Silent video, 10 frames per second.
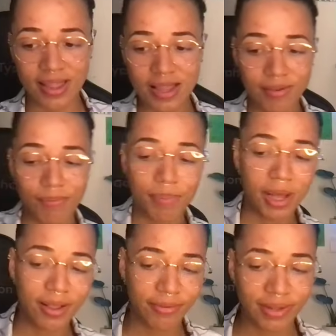This
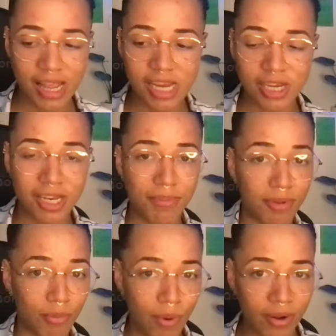past relationship
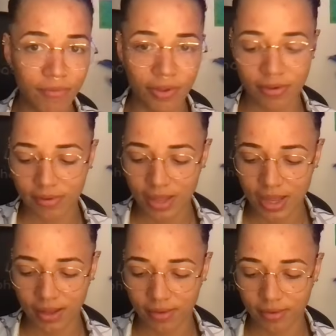is one of those
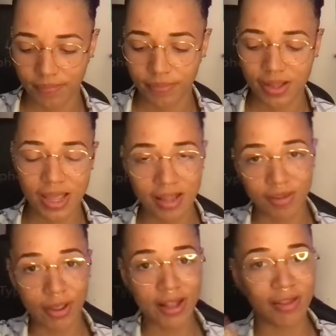things.
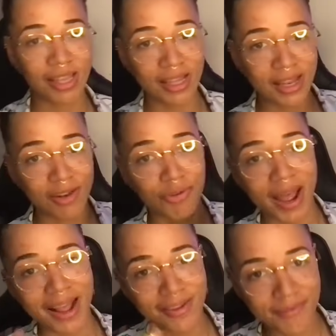it's it, it
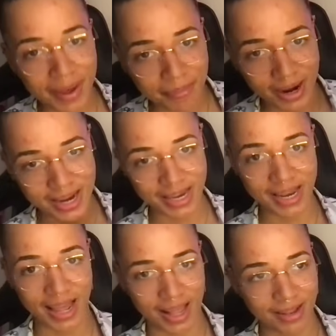drags your
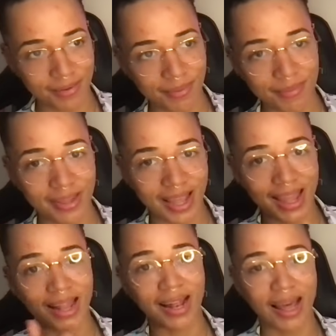vibration down. This is what I'm
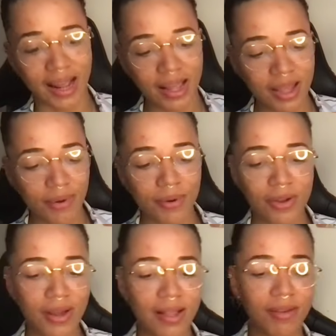saying. Like when
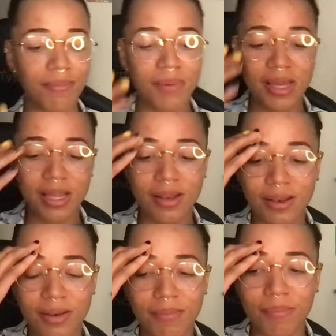you guys could be
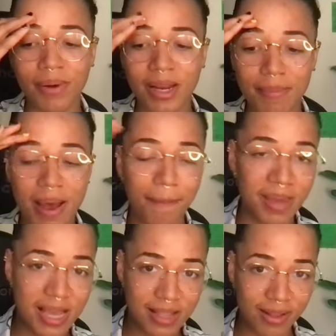bringing about
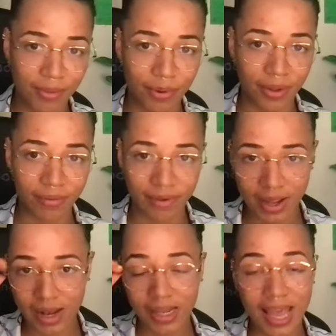peace in the world,
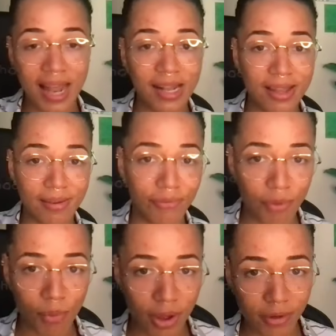right? Catalyst
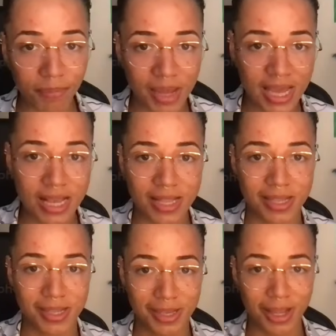for world
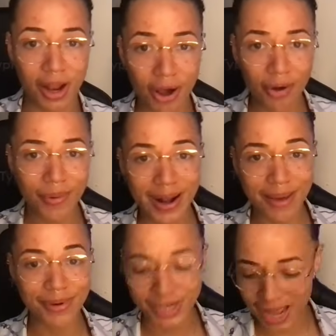peace. You know what
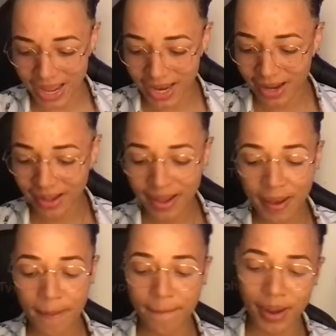I'm saying?
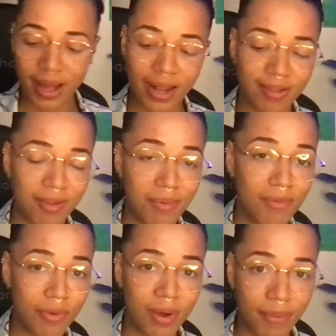But some
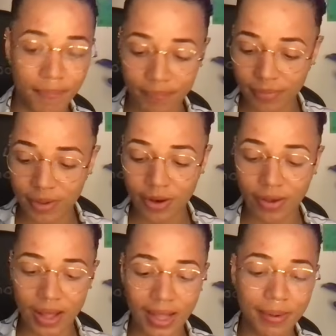of you are, you
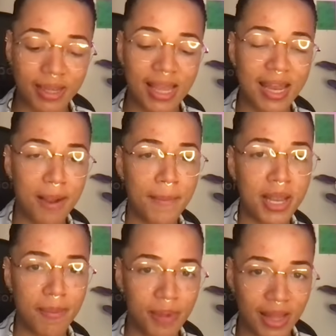know, getting
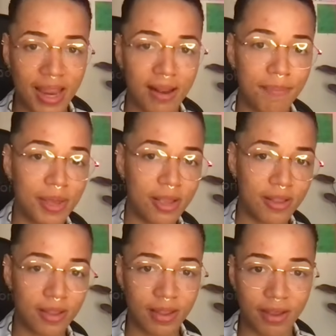manipulated
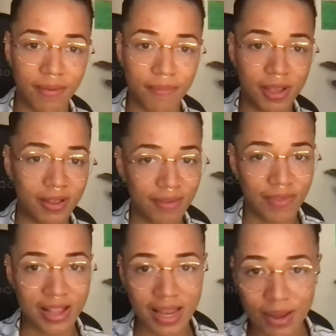because of the because if
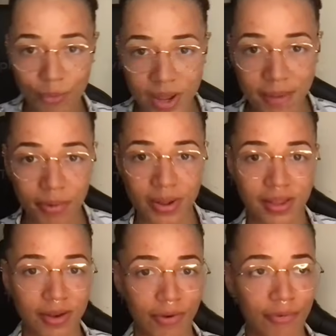there's any weak
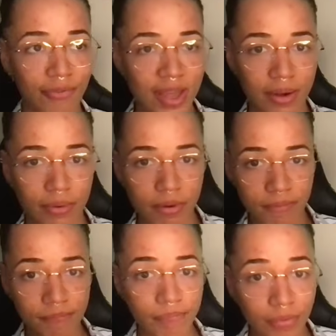points in your field,
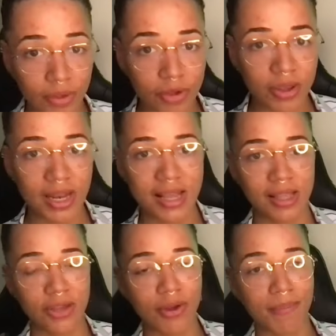you can
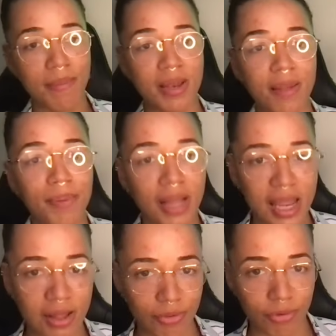you can be
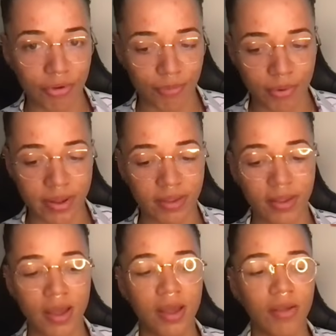manipulated through those points.
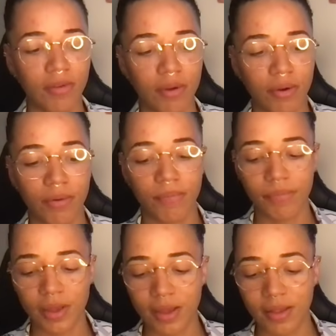So
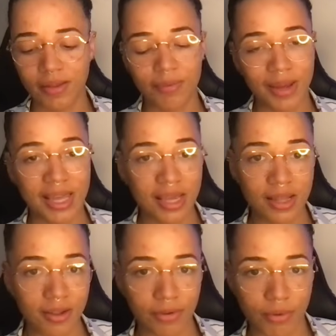this is why
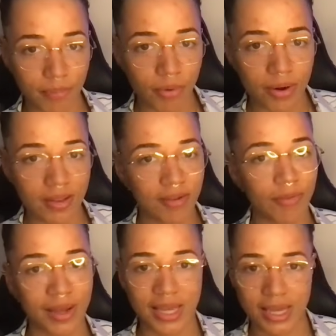healing is so important. This is
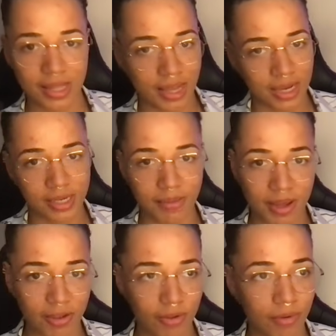why healing actually
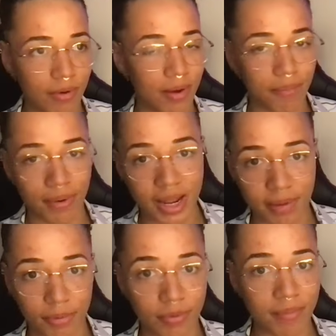makes you
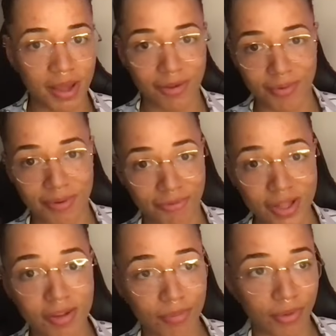unbreakable. It makes you
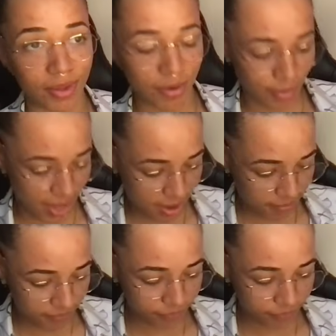invincible in a way.